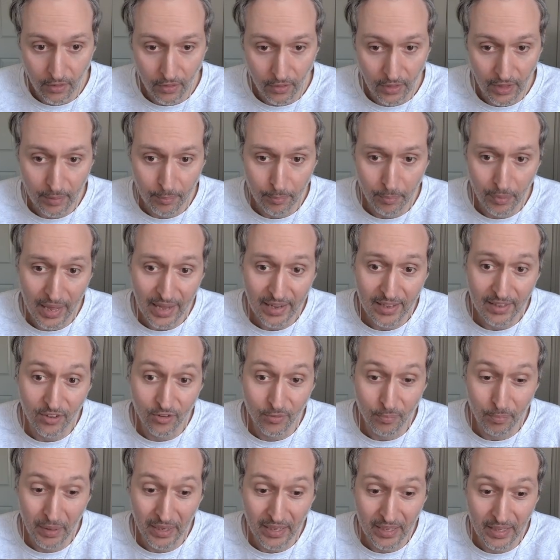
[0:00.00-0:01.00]
then black is
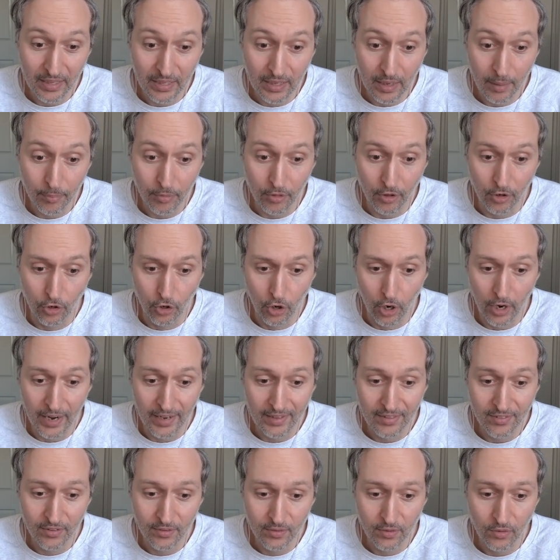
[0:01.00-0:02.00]
picking up the
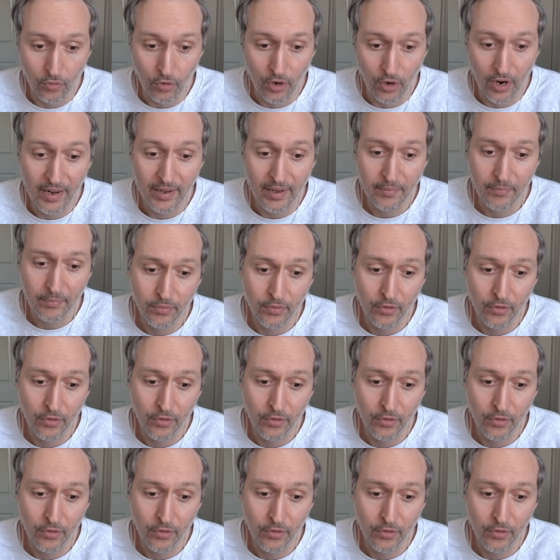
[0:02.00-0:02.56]
knight, right?